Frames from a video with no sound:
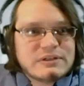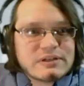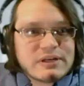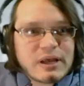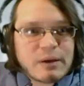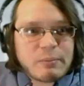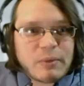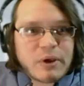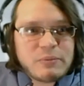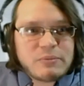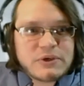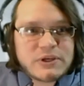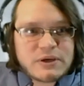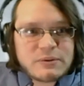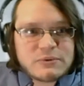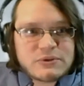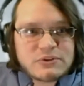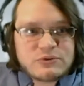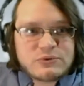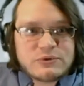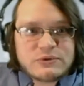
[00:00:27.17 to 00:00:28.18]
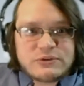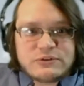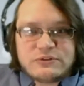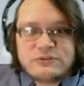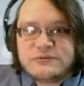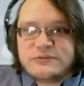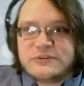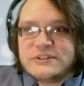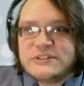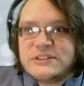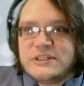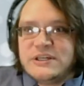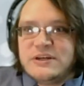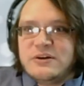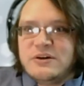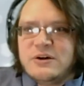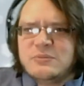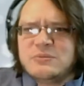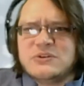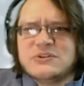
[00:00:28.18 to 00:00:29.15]
I might be coming through a little fuzzy
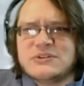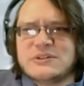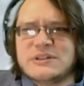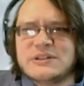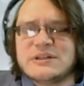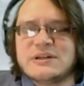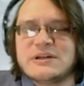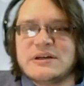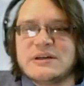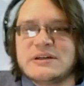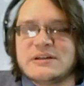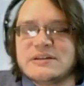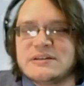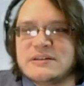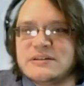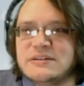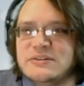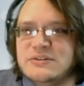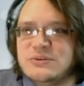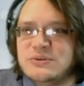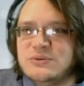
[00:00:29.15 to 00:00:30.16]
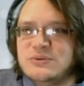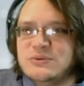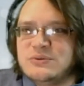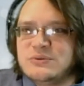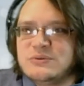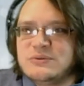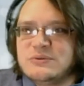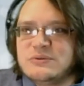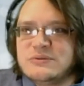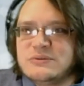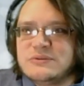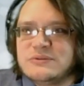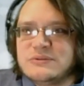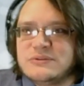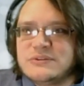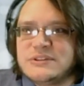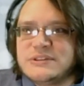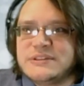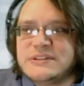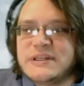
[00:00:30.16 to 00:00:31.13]
here. I'm using a new
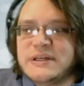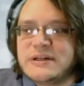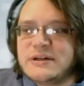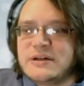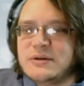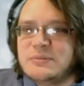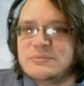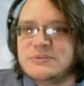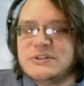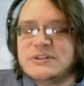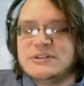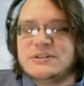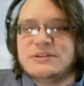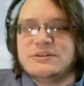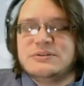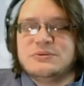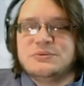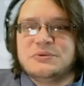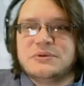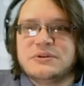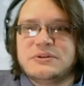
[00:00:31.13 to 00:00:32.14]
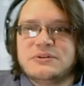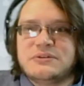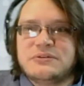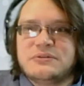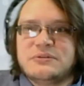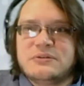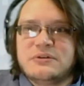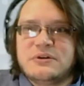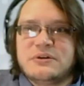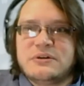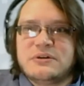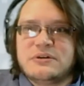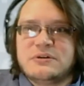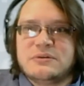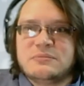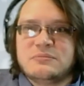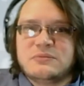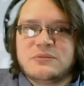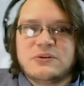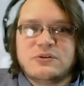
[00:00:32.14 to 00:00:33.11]
setup to deal with
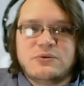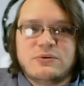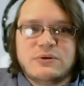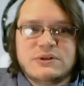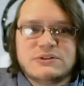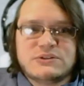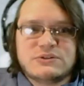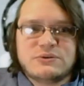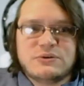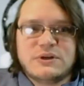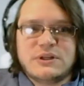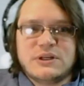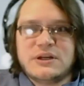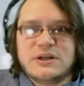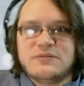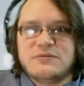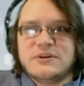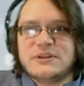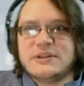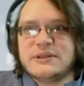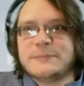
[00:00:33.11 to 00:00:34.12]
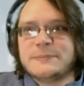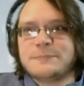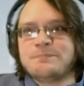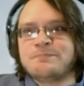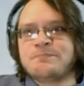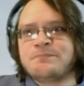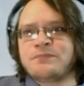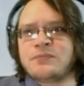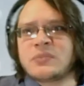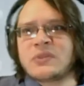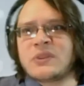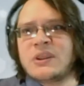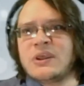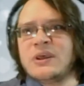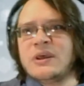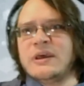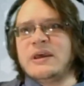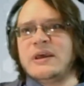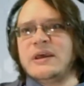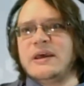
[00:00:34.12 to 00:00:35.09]
the green screen and everything,
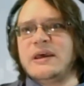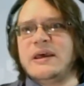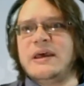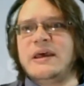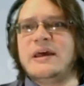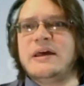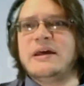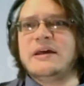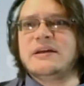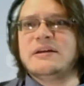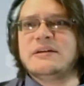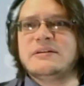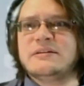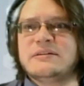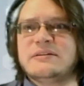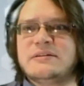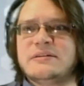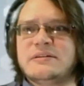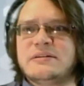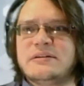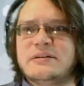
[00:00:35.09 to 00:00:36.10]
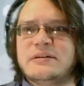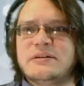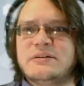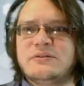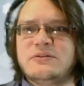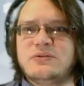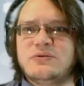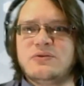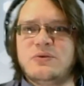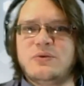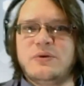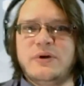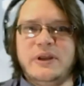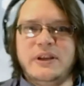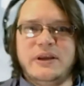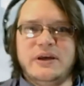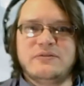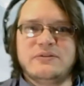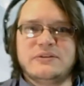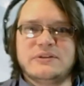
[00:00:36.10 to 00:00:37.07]
and don't
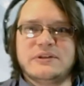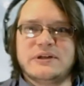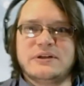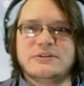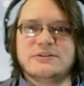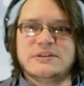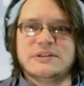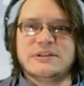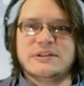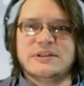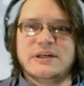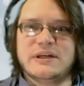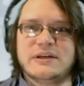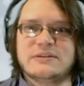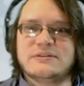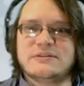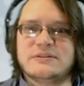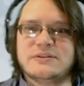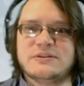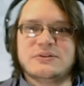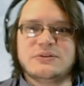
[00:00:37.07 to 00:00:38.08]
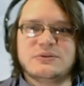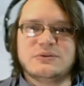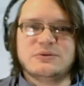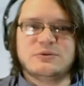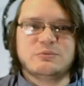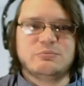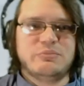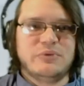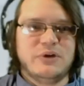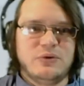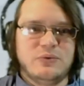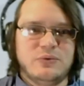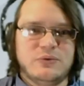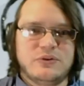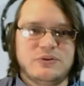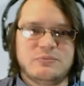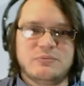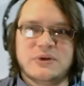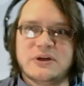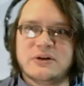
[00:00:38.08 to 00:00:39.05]
quite have it dialed in yet, so bear
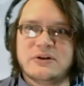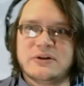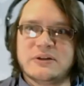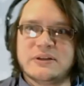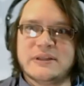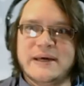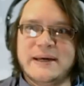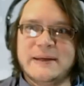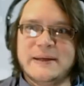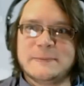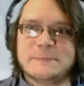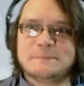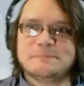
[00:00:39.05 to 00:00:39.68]
with me on that.